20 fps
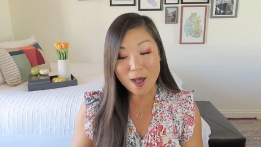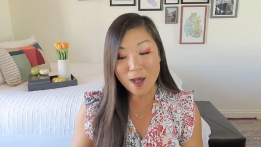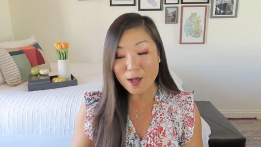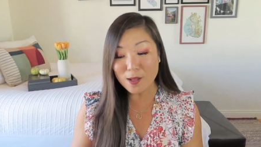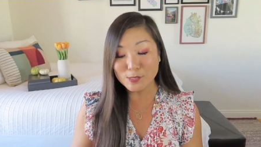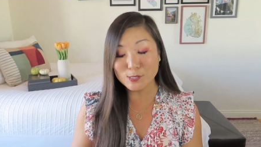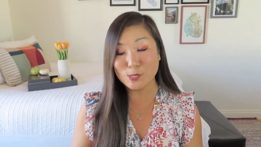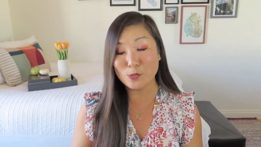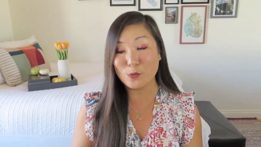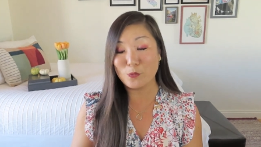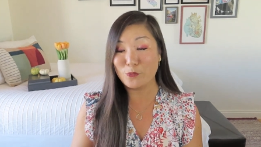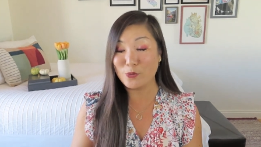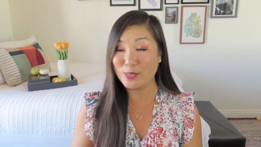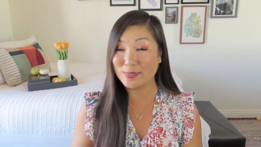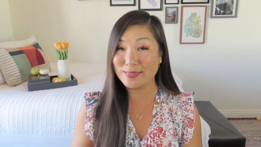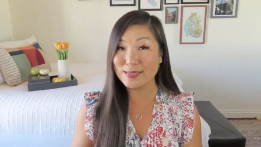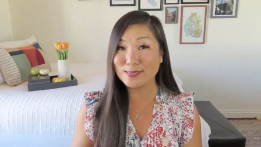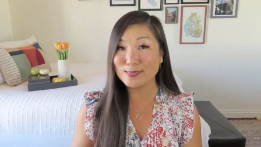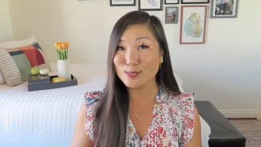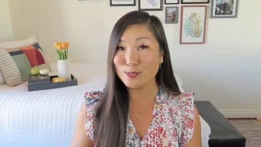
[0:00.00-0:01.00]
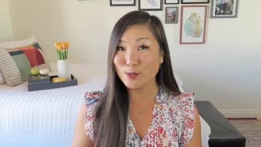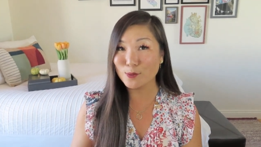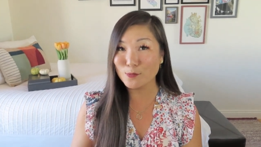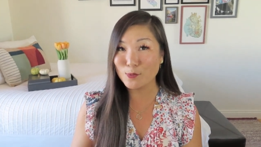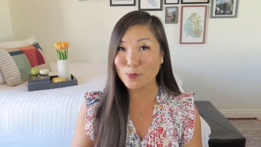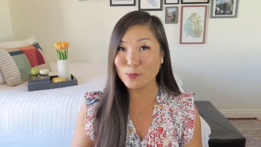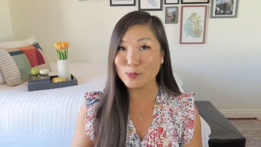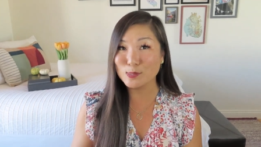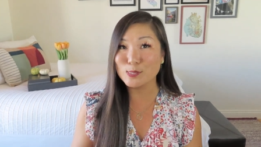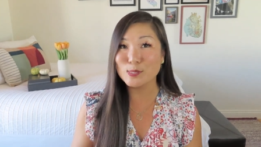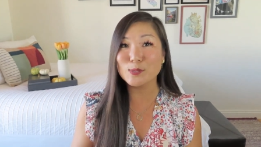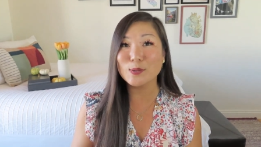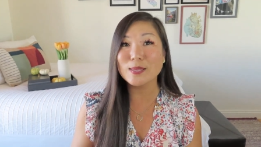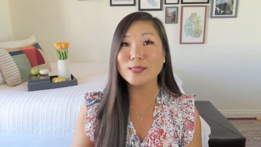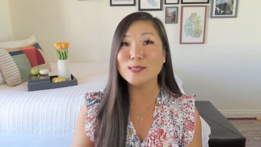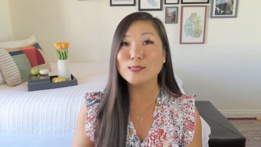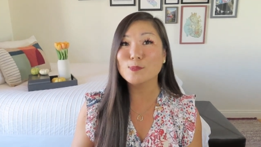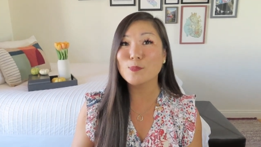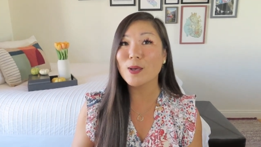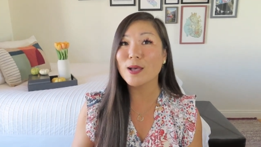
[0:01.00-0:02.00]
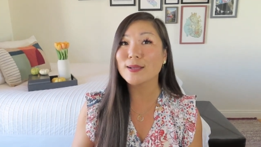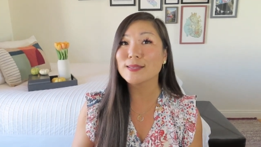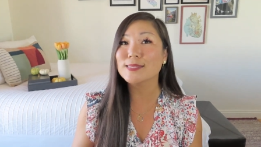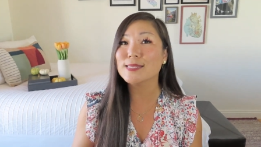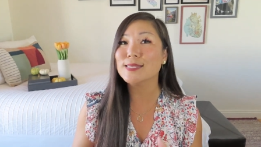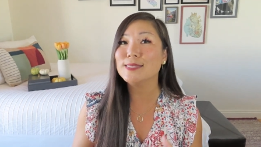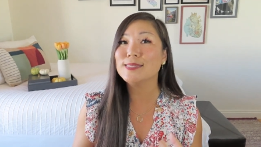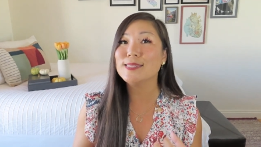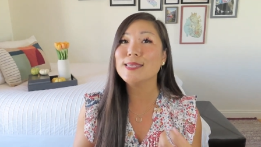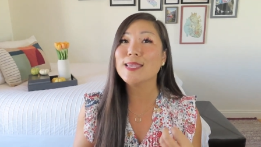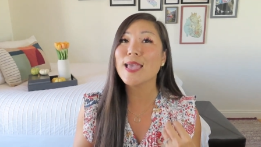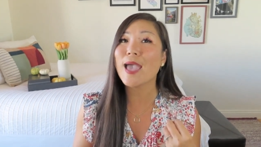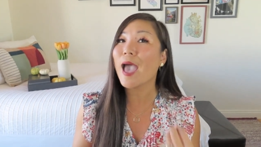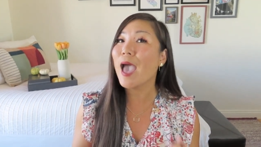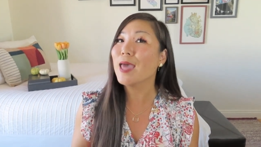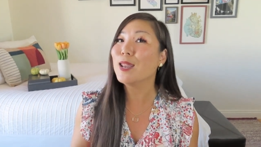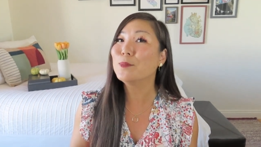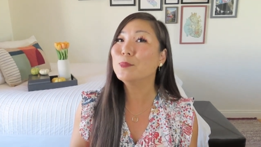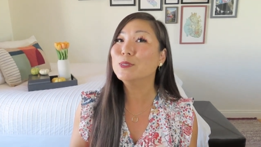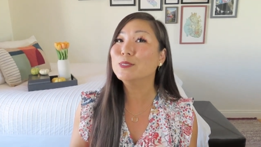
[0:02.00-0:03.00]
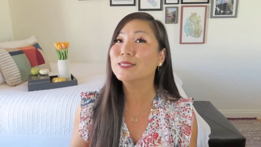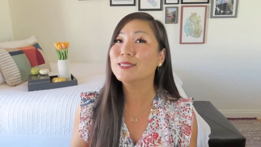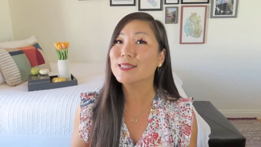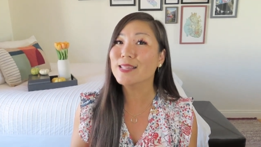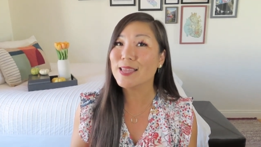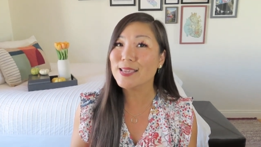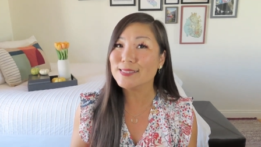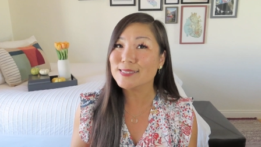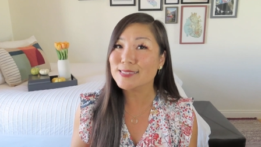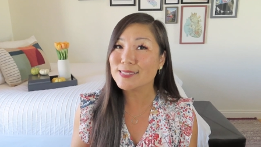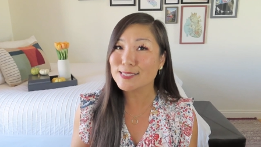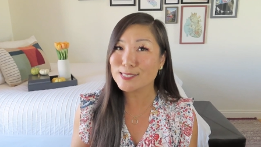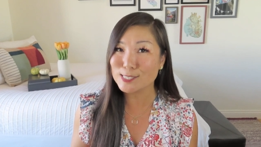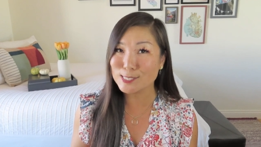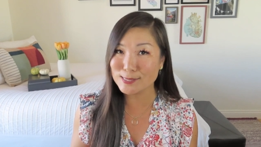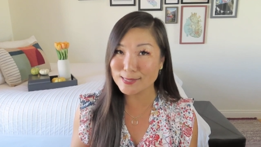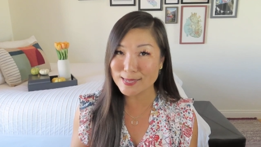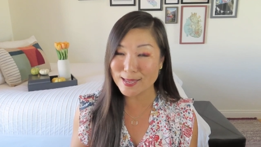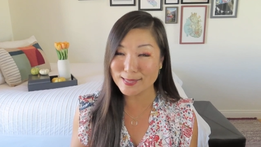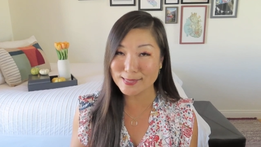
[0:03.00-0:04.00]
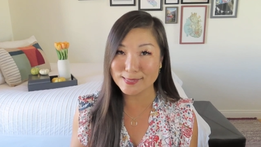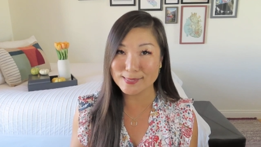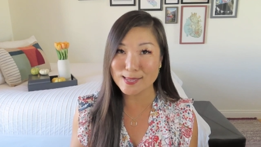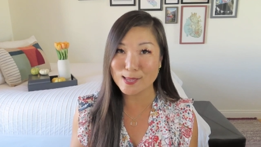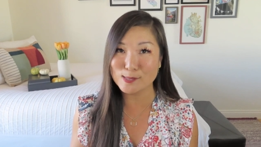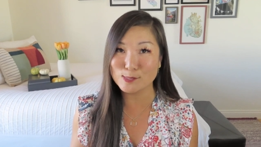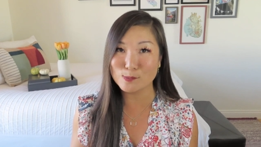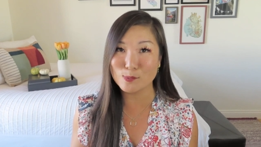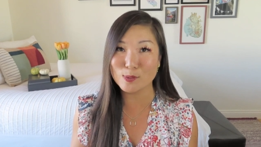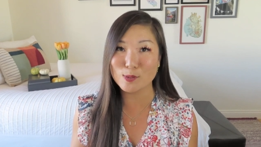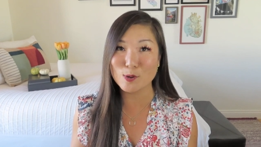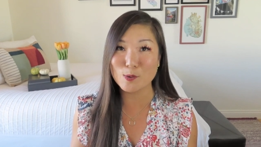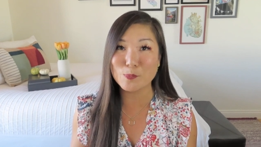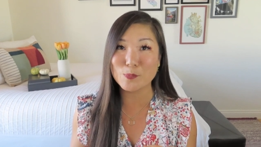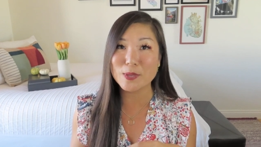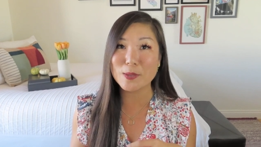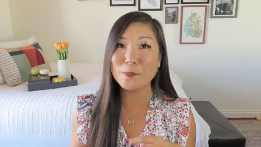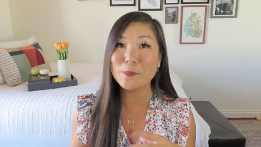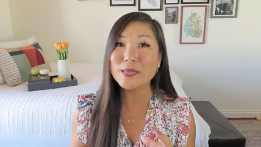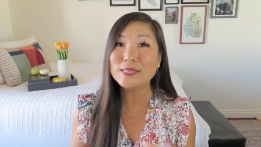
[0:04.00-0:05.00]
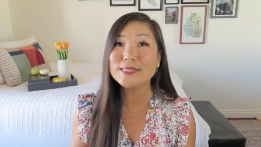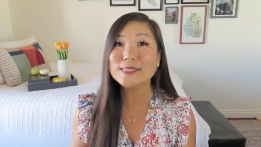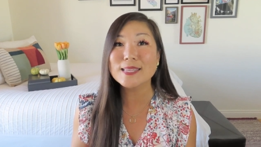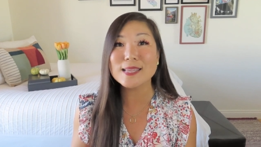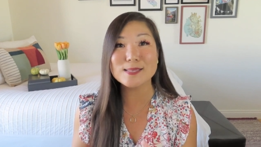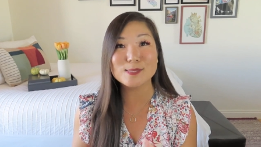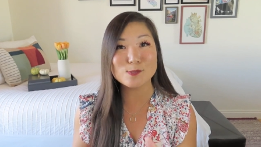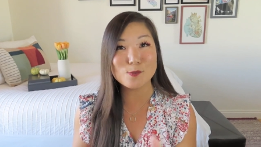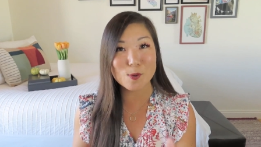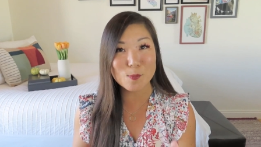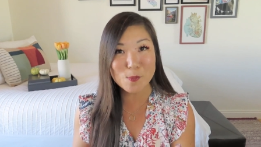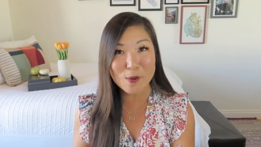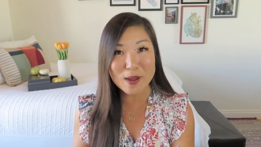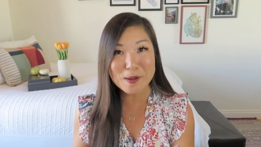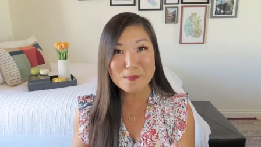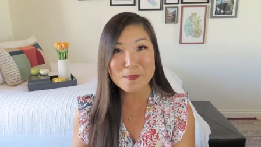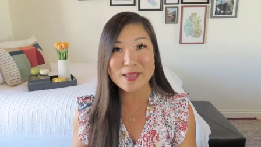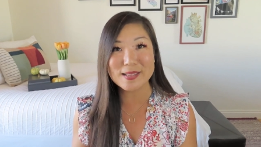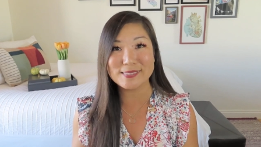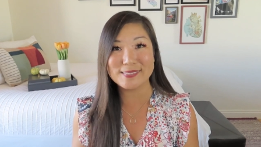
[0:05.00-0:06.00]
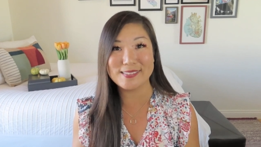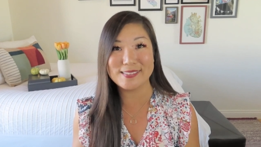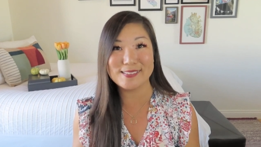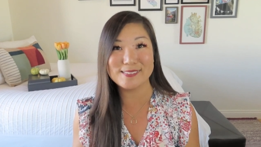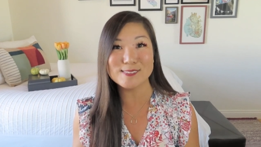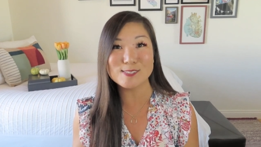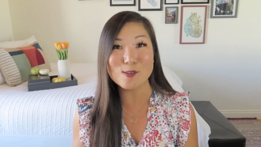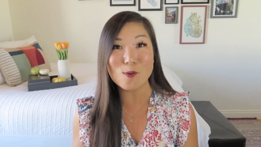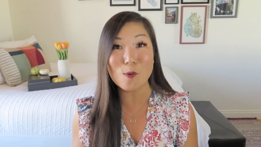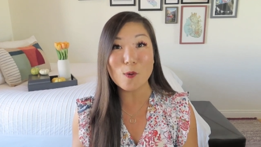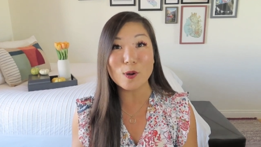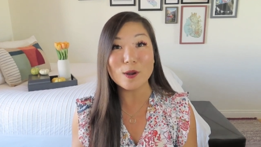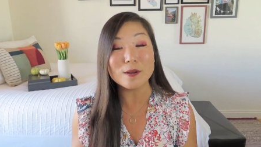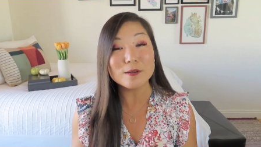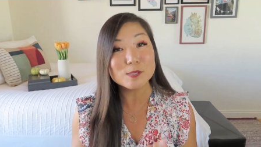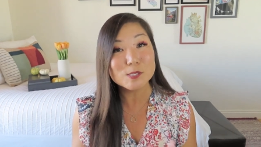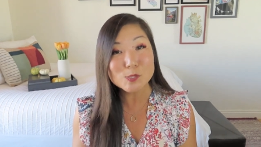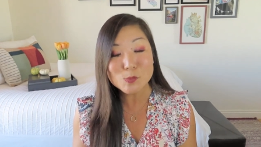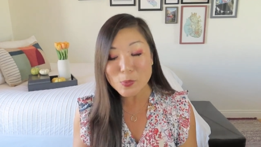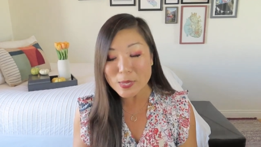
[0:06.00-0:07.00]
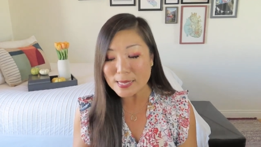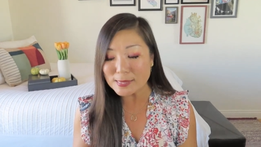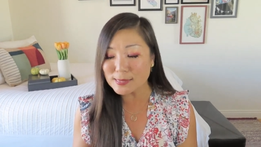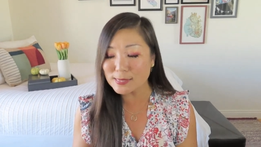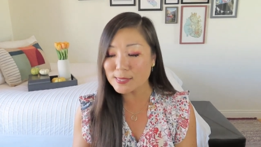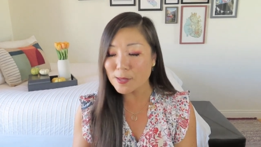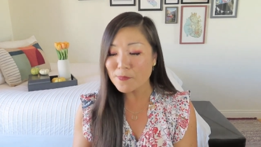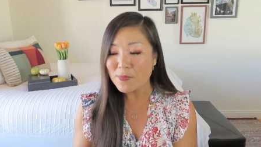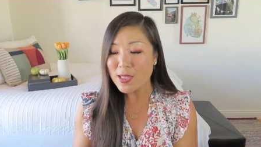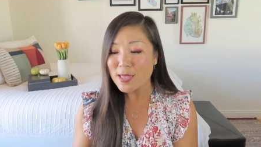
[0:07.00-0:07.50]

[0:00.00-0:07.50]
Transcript: Also a fun thing to look forward to in this box is the edible delights that she sends us, whether it be biscuits or bread mixes or sweets.